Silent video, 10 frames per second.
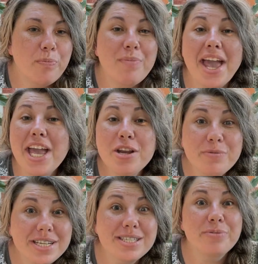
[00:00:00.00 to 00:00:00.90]
main
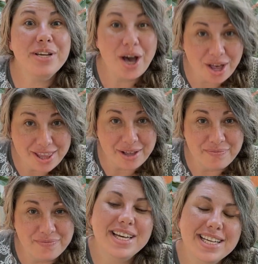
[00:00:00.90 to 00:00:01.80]
reason we got
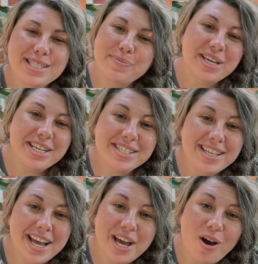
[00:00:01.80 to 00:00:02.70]
them is because
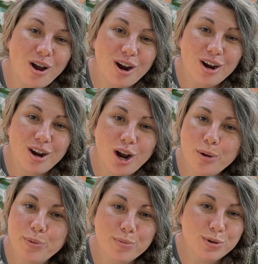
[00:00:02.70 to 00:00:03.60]
they are our
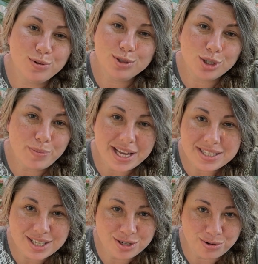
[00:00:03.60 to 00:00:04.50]
permaculture
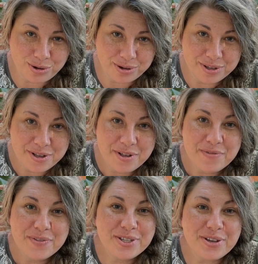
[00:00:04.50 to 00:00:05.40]
pest control.
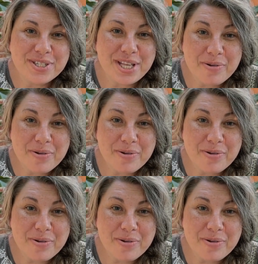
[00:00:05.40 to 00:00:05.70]
So as they